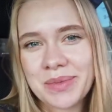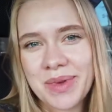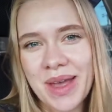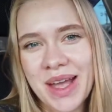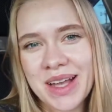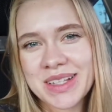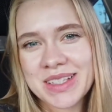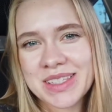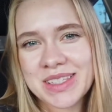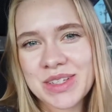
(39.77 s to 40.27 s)

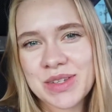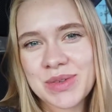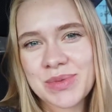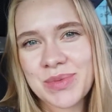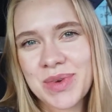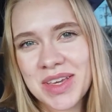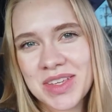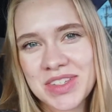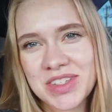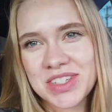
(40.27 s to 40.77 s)
back to
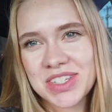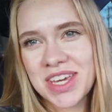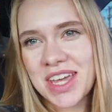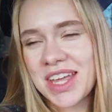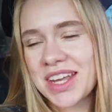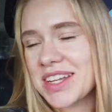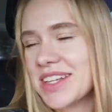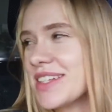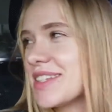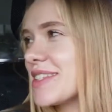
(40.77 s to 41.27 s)
my
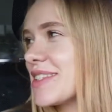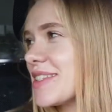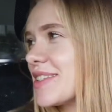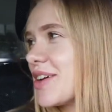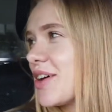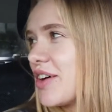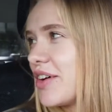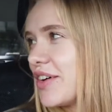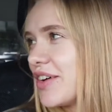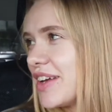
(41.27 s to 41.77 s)
channel.
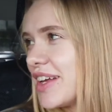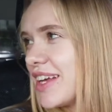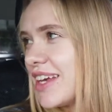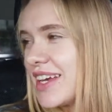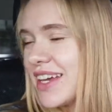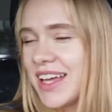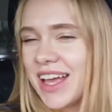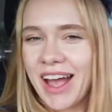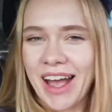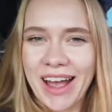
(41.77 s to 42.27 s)
So
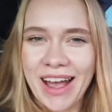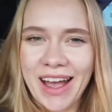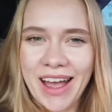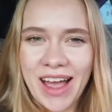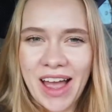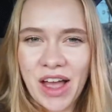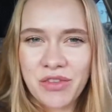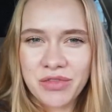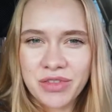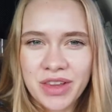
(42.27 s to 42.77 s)
I
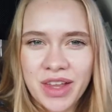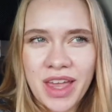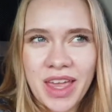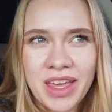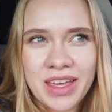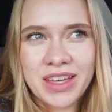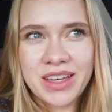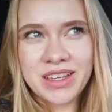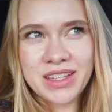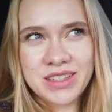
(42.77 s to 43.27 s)
have
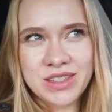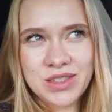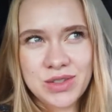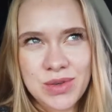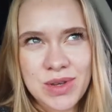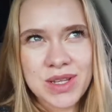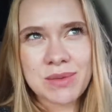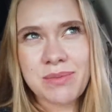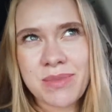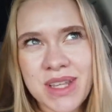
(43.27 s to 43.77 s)
like
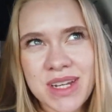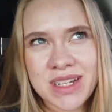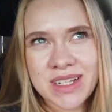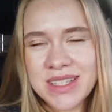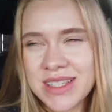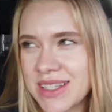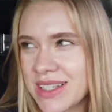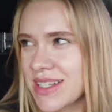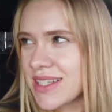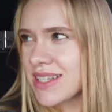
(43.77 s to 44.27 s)
20
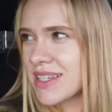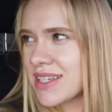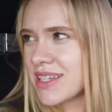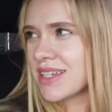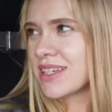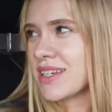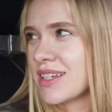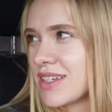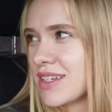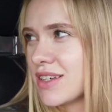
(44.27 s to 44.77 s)
minutes.
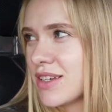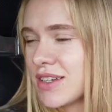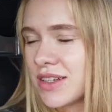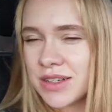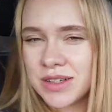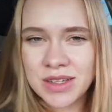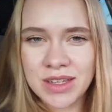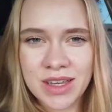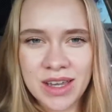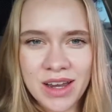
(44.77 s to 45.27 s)

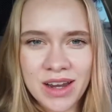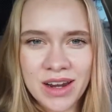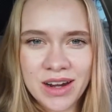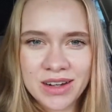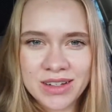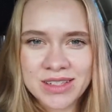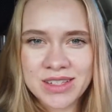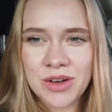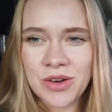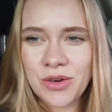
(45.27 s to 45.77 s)

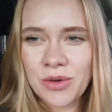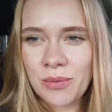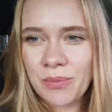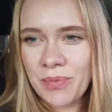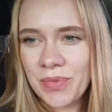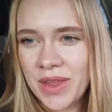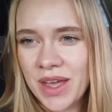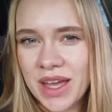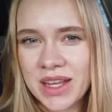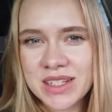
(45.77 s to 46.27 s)
Yeah, so
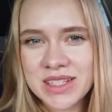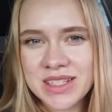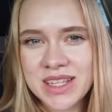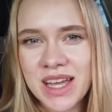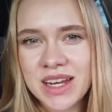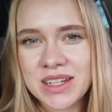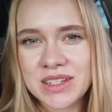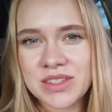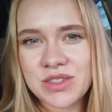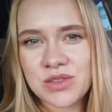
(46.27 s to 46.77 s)
I
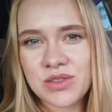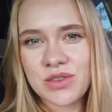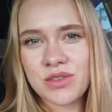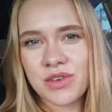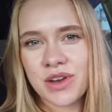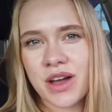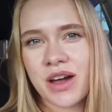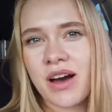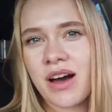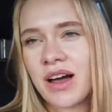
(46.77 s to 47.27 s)
decided to
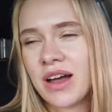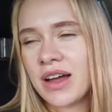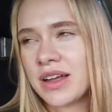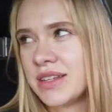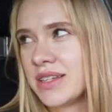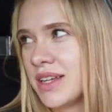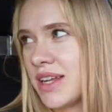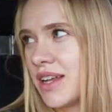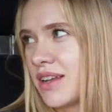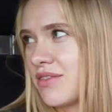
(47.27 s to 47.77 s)

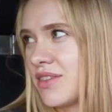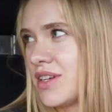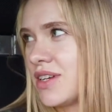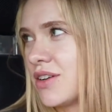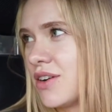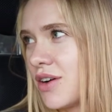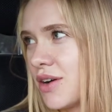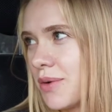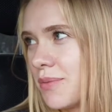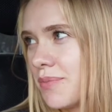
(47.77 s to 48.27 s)
record another
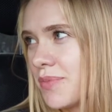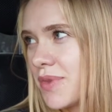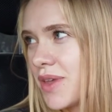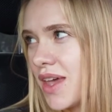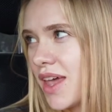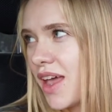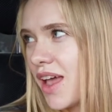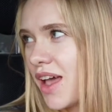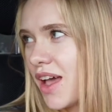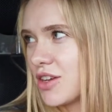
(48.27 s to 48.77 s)
video.
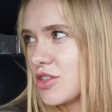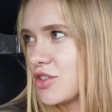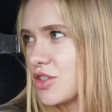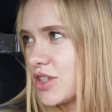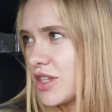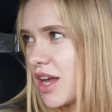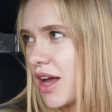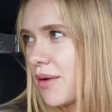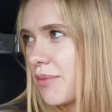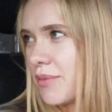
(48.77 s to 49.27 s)

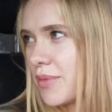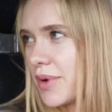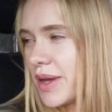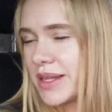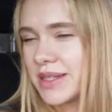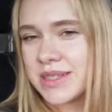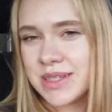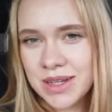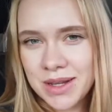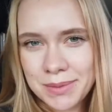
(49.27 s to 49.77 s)
Actually, I'm
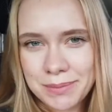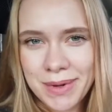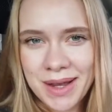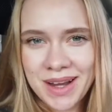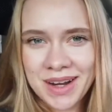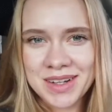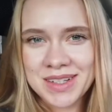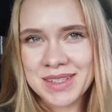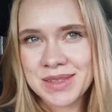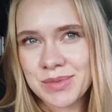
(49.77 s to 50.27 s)
waiting on
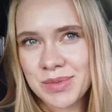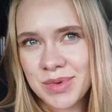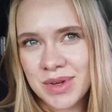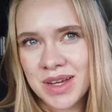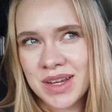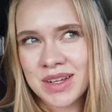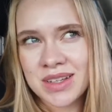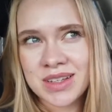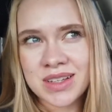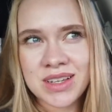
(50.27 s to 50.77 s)
my
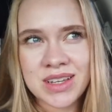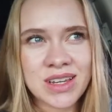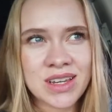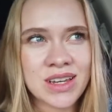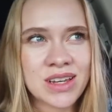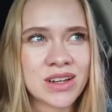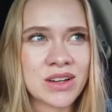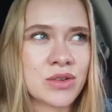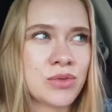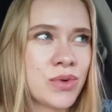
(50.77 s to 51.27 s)
husband.
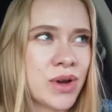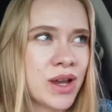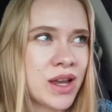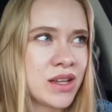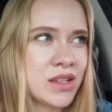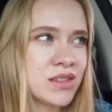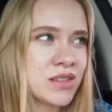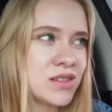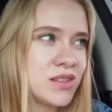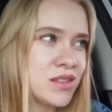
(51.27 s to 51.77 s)
He
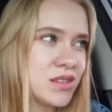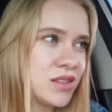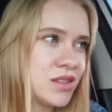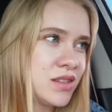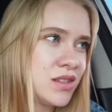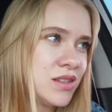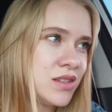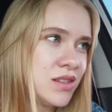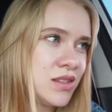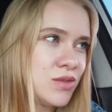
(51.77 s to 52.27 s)
went to
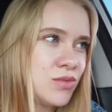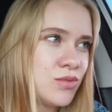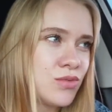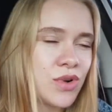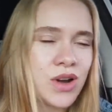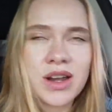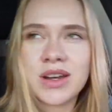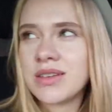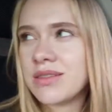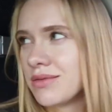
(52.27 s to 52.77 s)

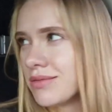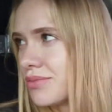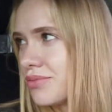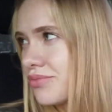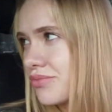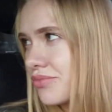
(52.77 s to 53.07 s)
one